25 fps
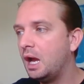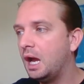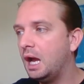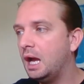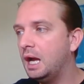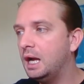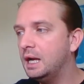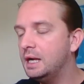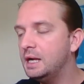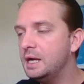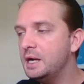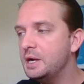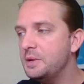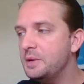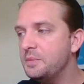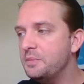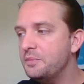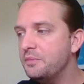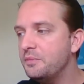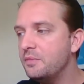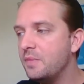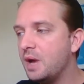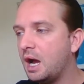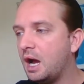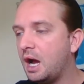
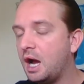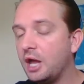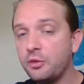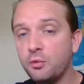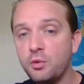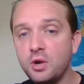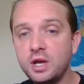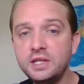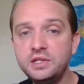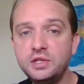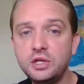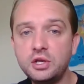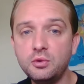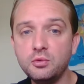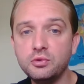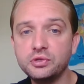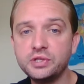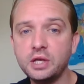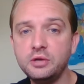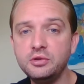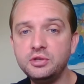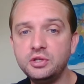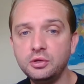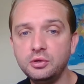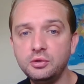Otherwise, you can
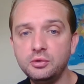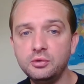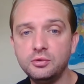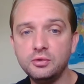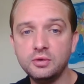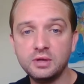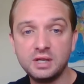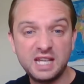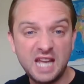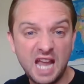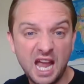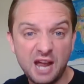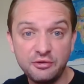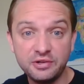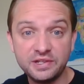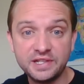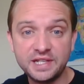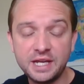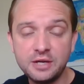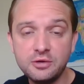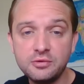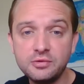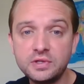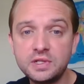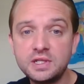also do
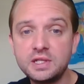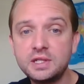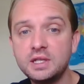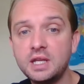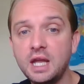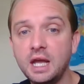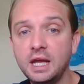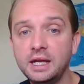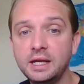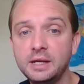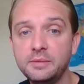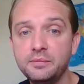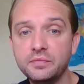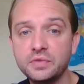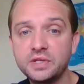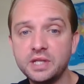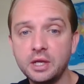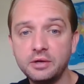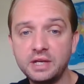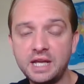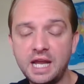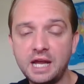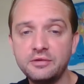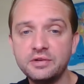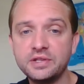carousels. So
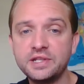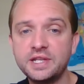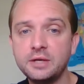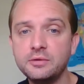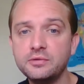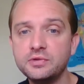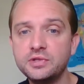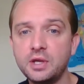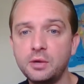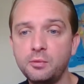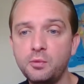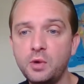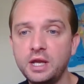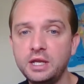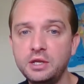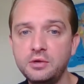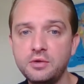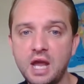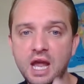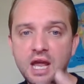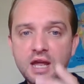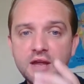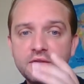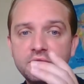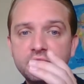carousels are where you
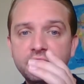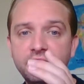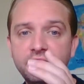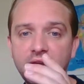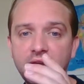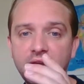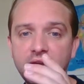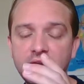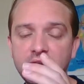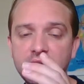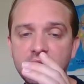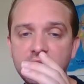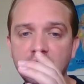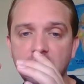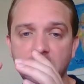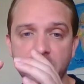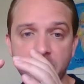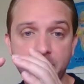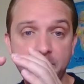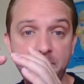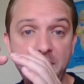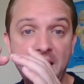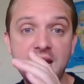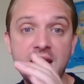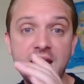have
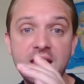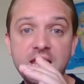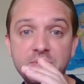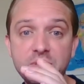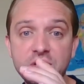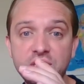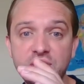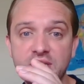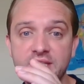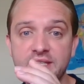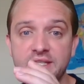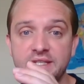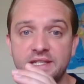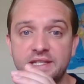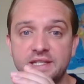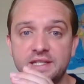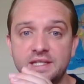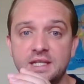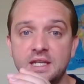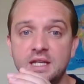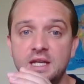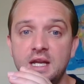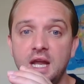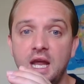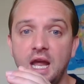like banner images,
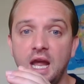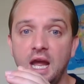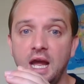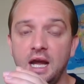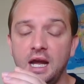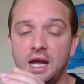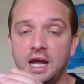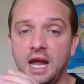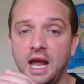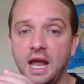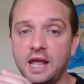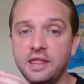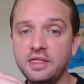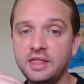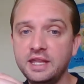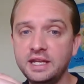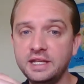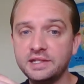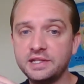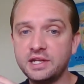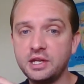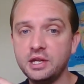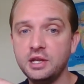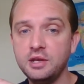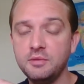and
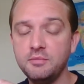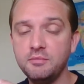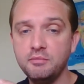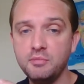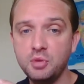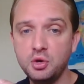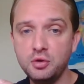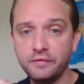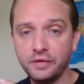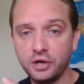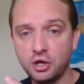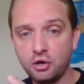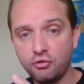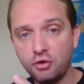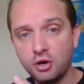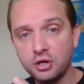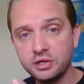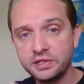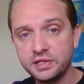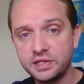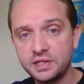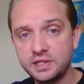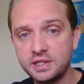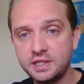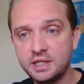these can move
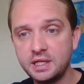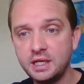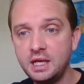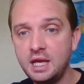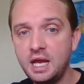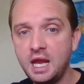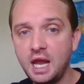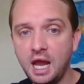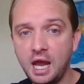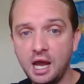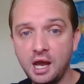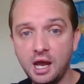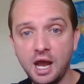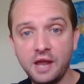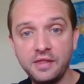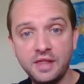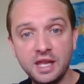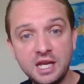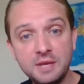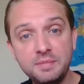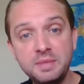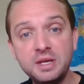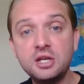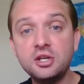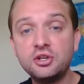across, and they
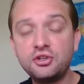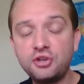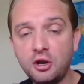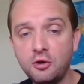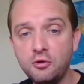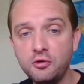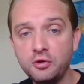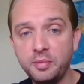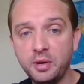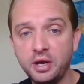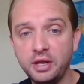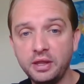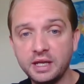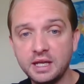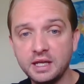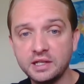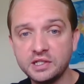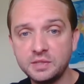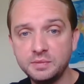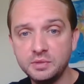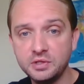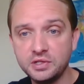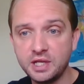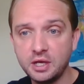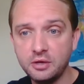can be controlled by the
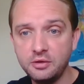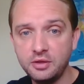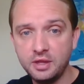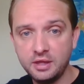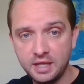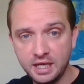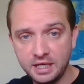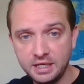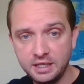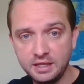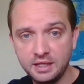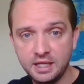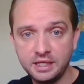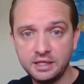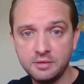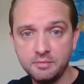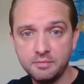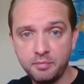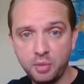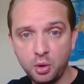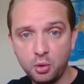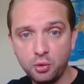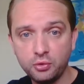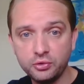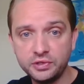customer. So they can
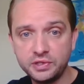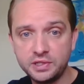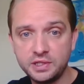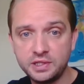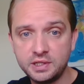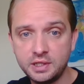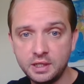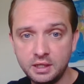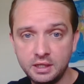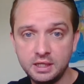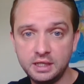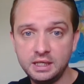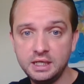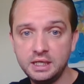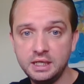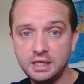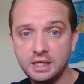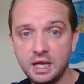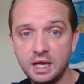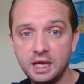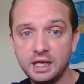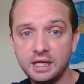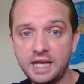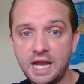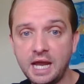pause
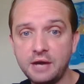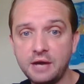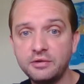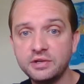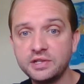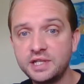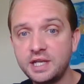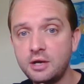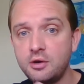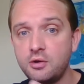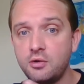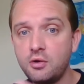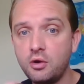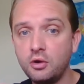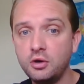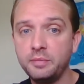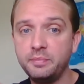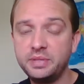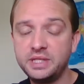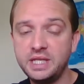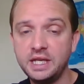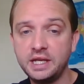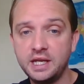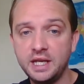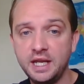the carousel on a
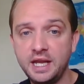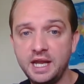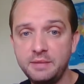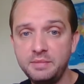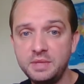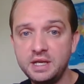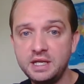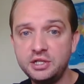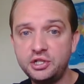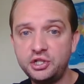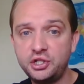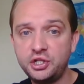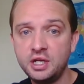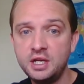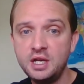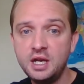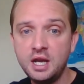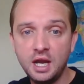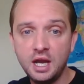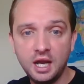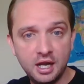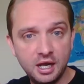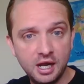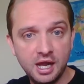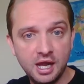particular image.
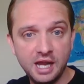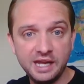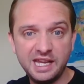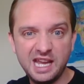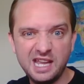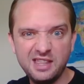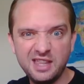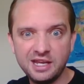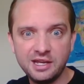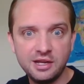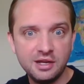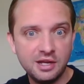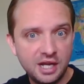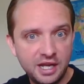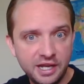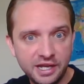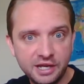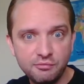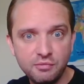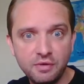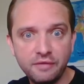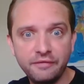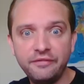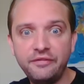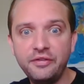Again, they can click
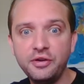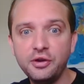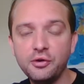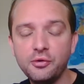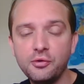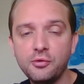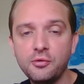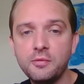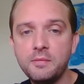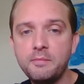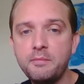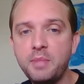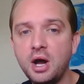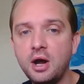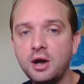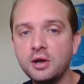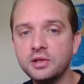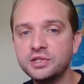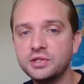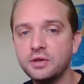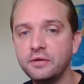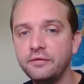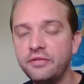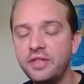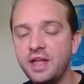and reveal
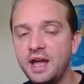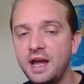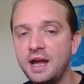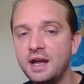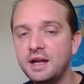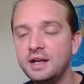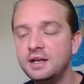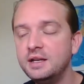parts of that.